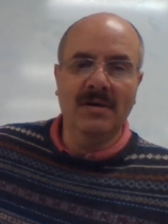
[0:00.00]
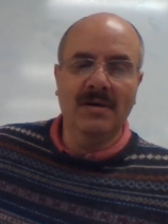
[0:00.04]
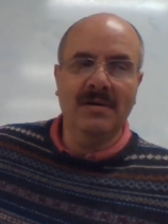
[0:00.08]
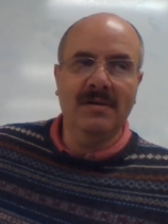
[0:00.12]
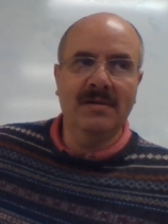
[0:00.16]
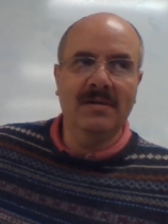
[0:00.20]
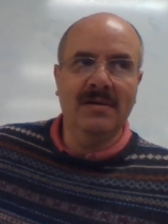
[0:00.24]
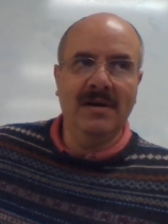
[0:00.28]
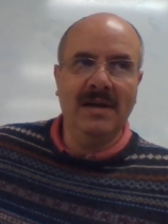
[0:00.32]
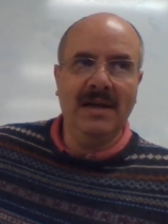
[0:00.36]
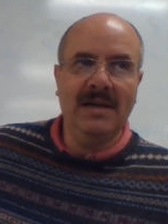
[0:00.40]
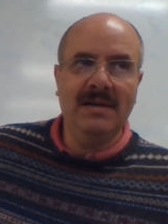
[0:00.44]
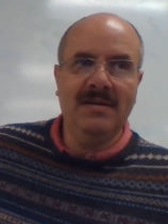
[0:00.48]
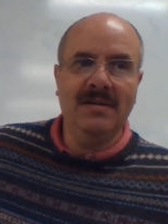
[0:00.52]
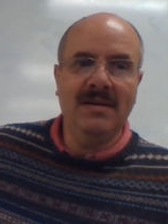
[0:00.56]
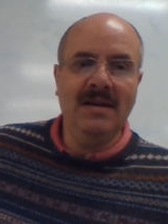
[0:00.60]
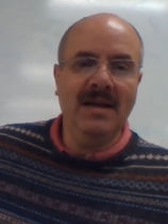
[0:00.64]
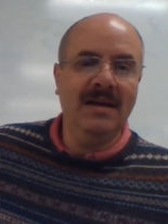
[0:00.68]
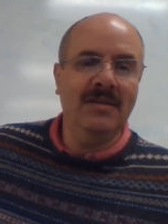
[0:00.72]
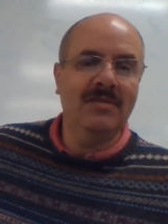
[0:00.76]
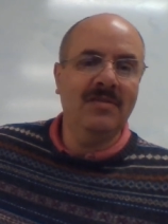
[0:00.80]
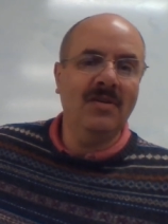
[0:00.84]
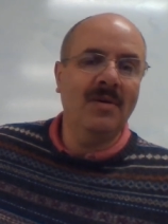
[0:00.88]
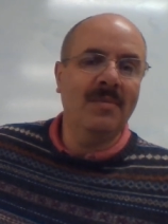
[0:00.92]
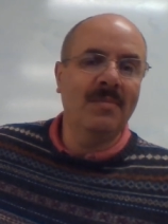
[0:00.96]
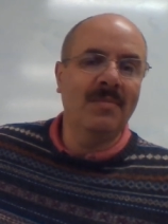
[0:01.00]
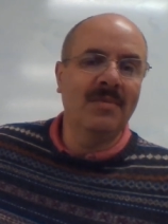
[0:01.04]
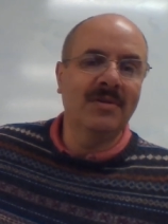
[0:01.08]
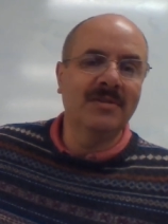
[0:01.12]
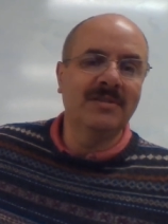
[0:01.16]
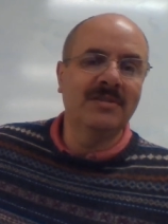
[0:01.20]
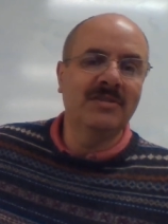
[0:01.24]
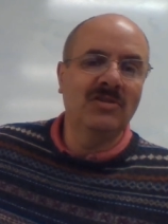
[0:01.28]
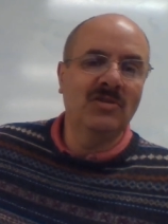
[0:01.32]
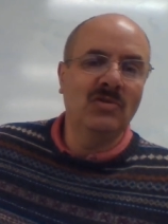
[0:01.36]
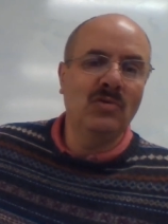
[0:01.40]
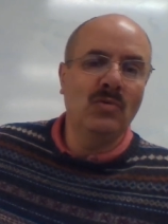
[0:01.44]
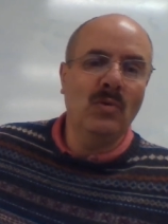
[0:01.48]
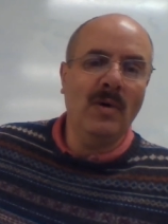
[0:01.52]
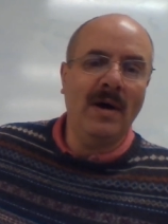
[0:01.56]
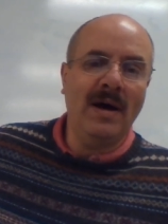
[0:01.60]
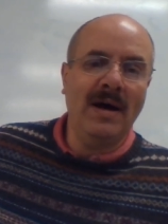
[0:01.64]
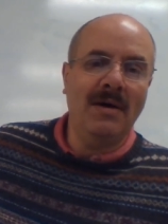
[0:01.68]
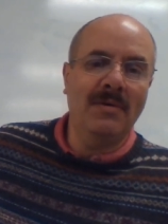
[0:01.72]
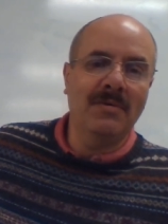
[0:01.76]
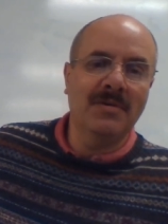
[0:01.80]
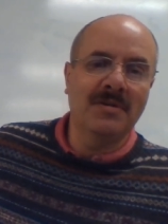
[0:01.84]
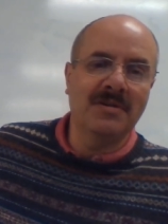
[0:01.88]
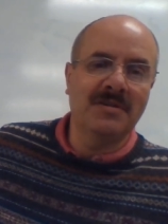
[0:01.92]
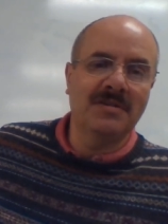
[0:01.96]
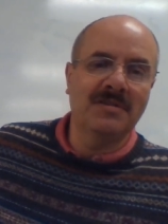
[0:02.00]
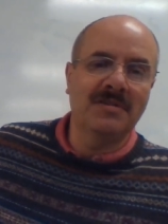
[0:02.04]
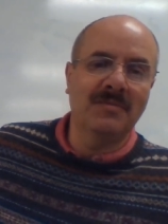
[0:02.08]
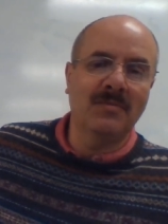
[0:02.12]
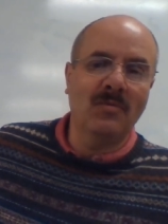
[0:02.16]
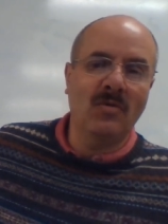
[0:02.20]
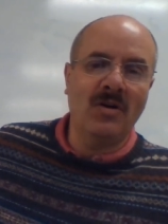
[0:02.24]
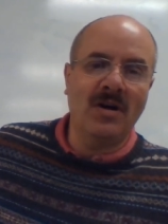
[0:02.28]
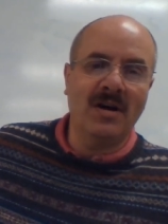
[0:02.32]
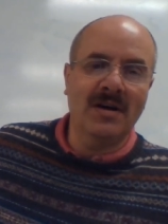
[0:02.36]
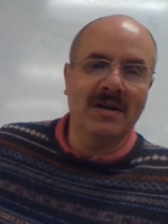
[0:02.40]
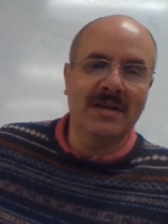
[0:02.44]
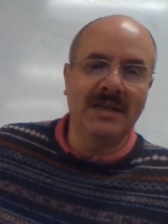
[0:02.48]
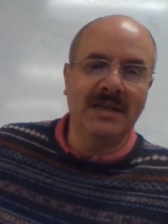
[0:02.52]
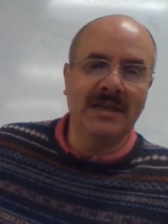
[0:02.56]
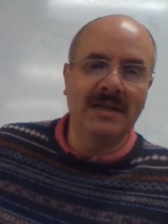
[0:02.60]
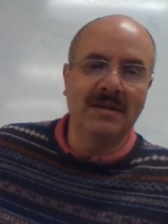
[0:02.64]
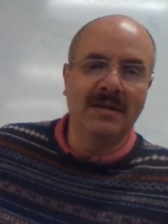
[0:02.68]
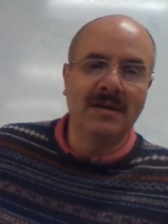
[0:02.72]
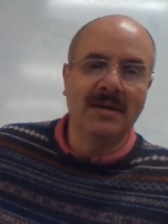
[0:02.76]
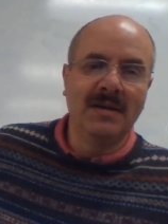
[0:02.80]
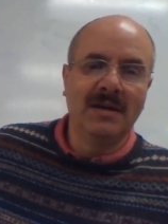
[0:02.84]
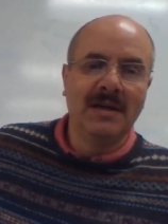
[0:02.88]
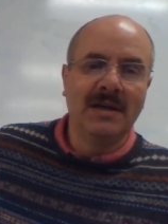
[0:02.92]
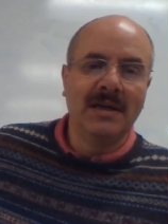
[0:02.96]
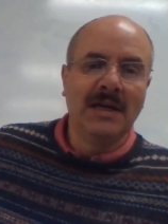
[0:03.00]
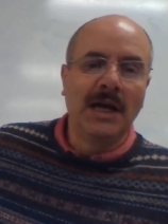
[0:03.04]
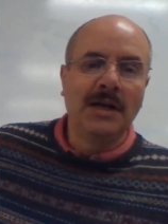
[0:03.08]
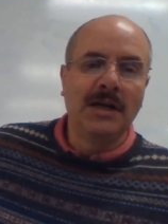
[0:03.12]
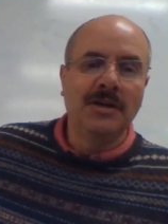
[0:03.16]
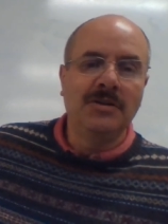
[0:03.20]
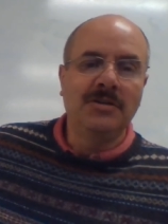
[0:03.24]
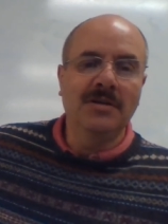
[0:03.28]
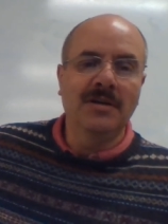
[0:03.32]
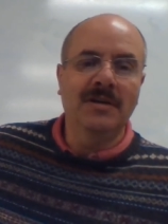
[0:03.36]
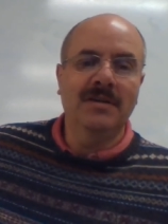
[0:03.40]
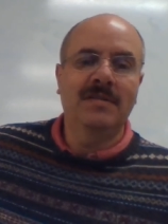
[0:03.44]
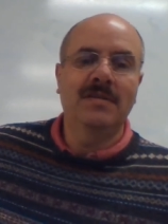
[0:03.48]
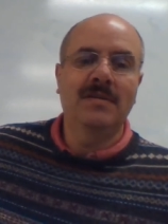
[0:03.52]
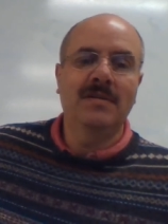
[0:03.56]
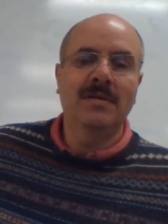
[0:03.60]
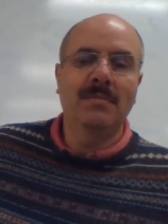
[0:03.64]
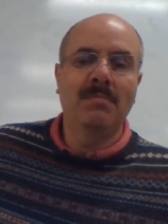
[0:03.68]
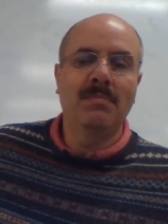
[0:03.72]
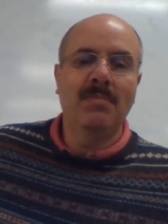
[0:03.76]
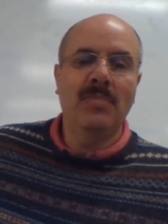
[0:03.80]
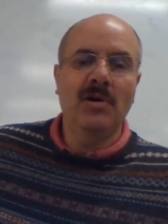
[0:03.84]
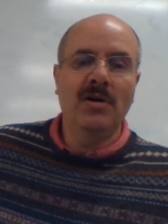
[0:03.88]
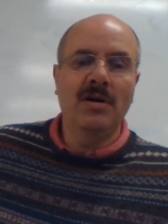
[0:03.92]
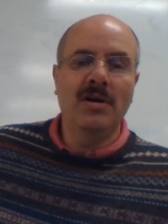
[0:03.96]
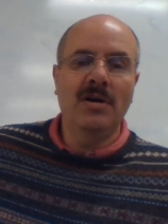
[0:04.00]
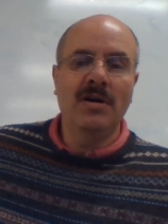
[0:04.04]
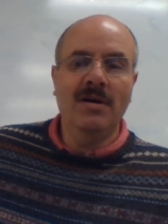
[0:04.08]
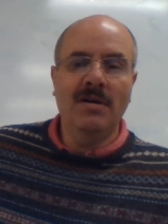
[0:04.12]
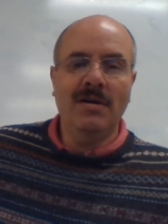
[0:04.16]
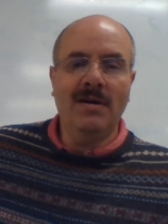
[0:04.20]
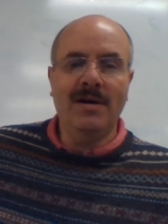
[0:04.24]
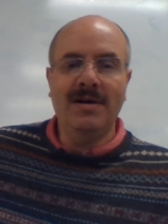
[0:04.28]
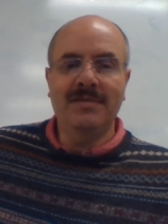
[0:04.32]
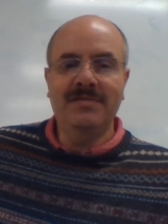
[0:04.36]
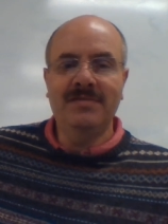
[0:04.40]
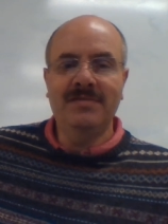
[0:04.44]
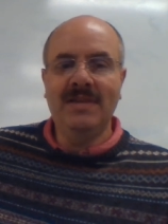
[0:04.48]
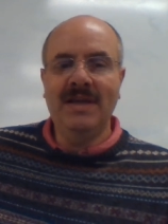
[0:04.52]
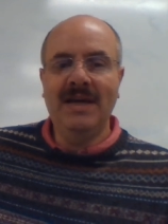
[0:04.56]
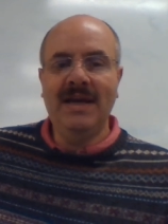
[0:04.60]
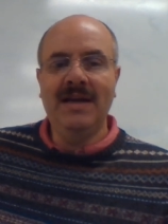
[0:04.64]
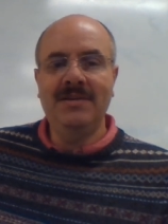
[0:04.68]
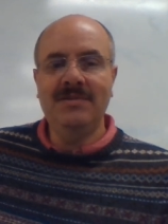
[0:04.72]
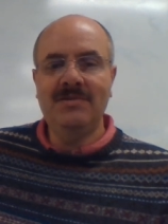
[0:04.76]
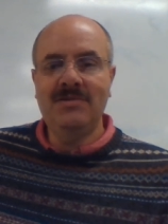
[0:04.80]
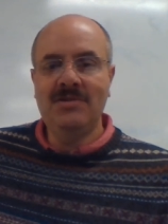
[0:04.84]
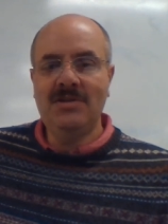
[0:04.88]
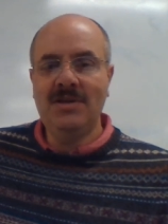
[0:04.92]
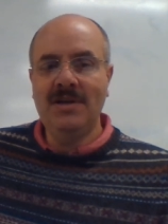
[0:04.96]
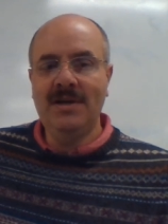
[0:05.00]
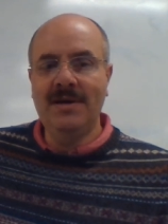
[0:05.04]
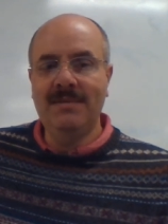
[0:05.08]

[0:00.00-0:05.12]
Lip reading: 118, that's almost 2 hours of walking just to burn off that